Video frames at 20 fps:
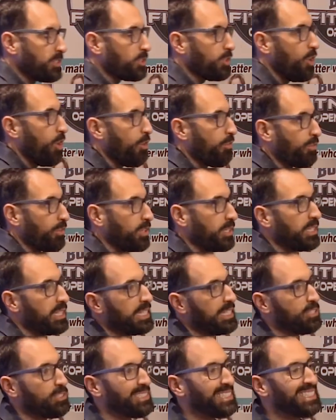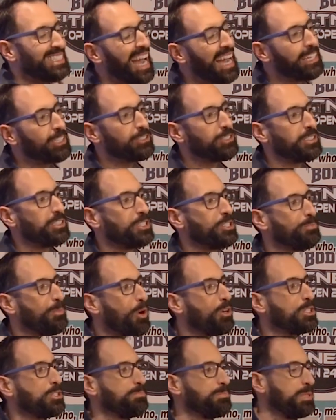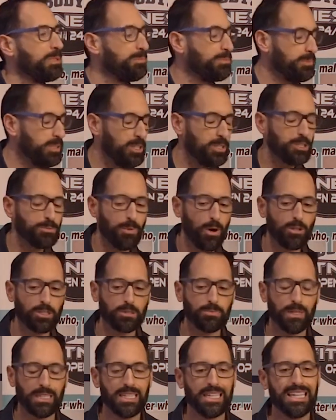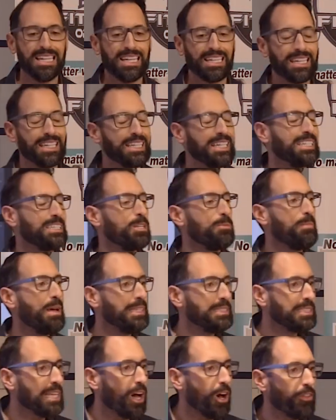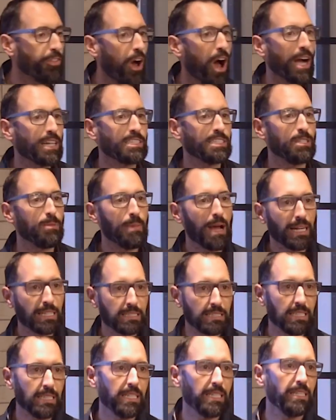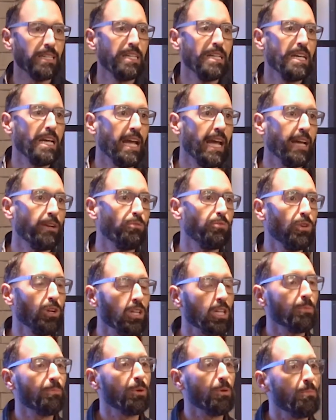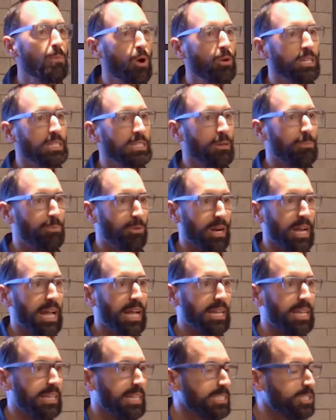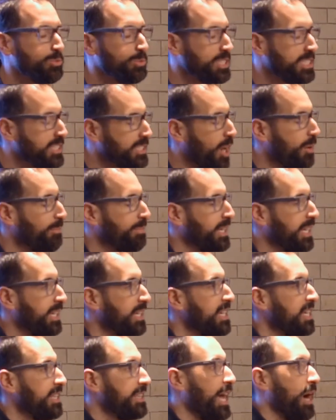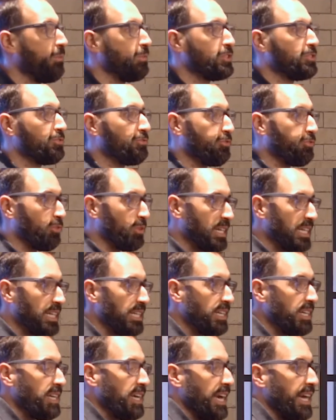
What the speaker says: So over the years, as 9 years as a spokesman, getting into Men's Health, Auction and Magazine, and really promoting the brand. And this was something that was free.